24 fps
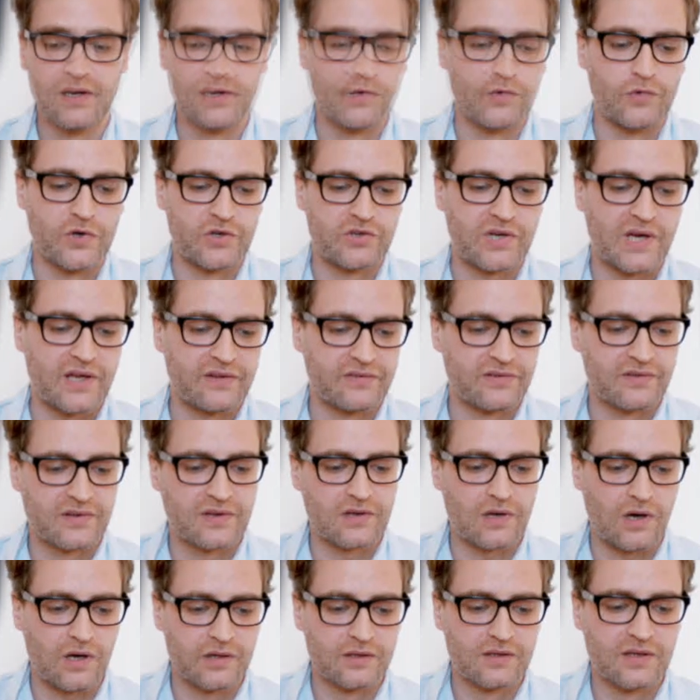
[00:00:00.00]
which has
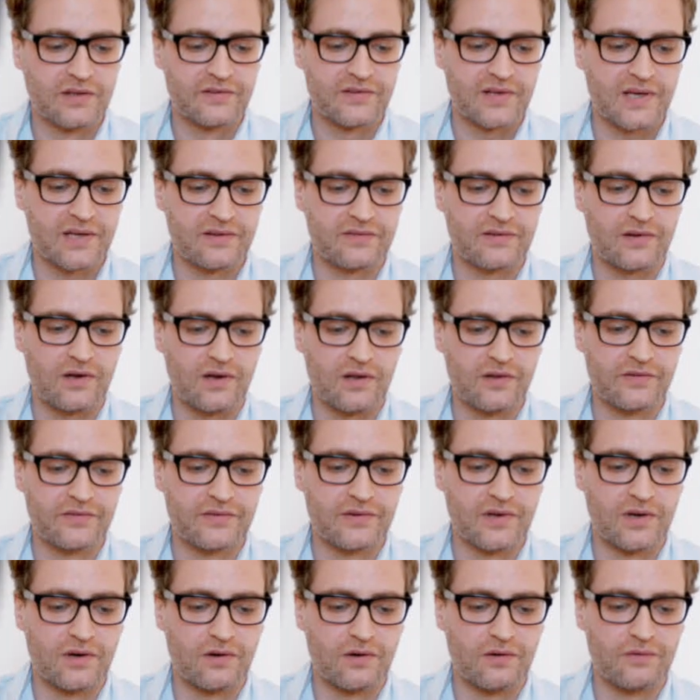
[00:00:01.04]
gauntlets, has
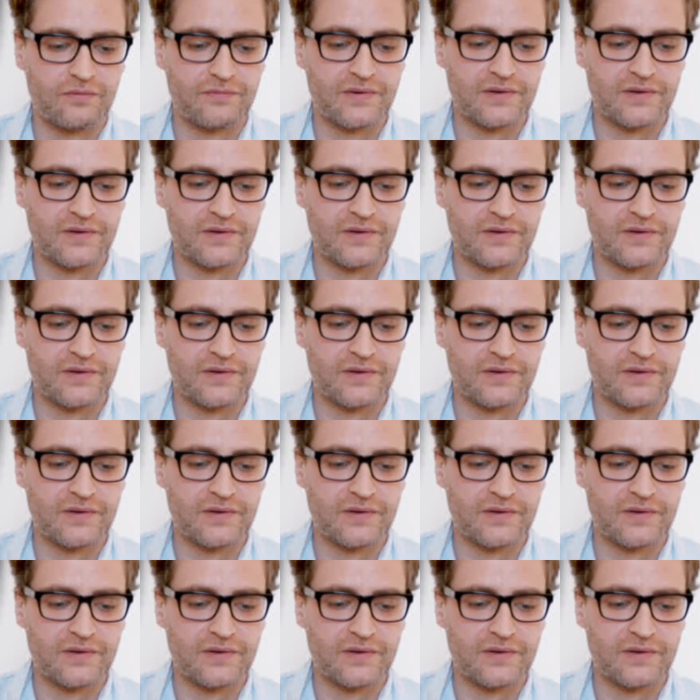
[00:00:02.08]
also